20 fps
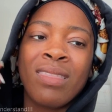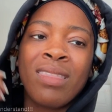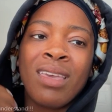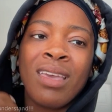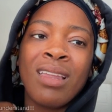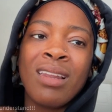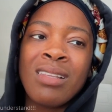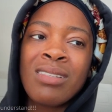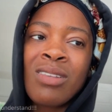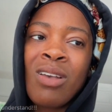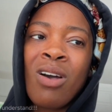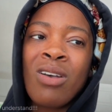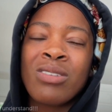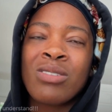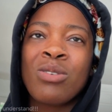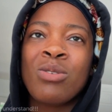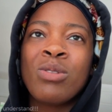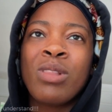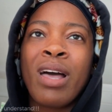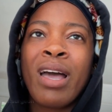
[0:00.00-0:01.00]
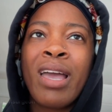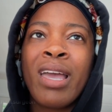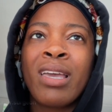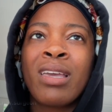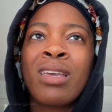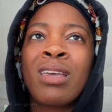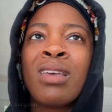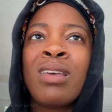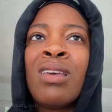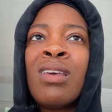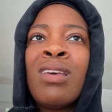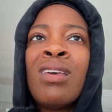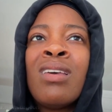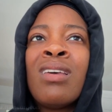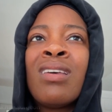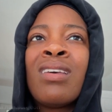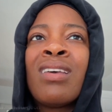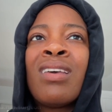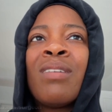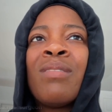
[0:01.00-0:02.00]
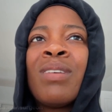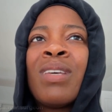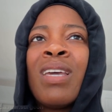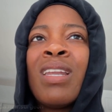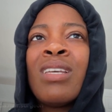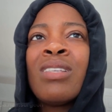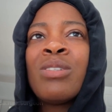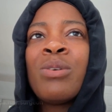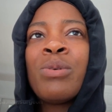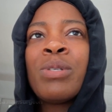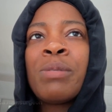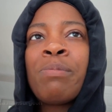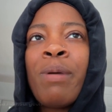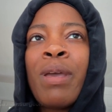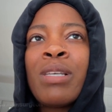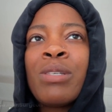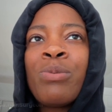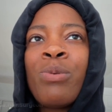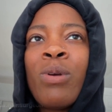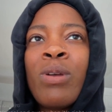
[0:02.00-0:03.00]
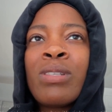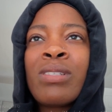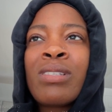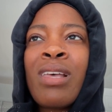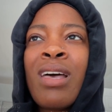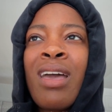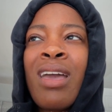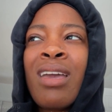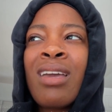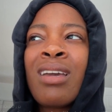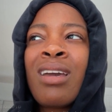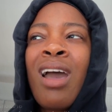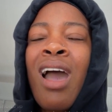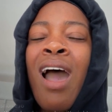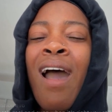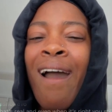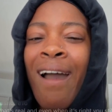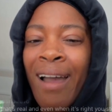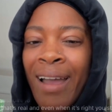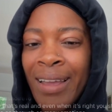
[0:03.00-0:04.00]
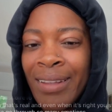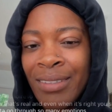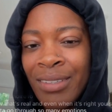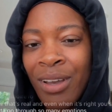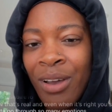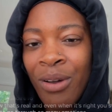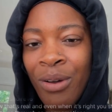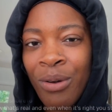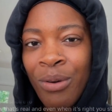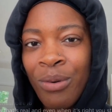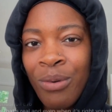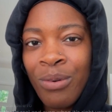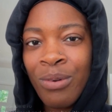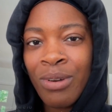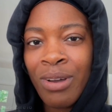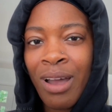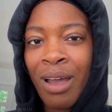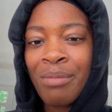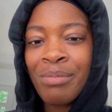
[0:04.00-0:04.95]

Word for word: And then it's also like getting to a space where it's like, I know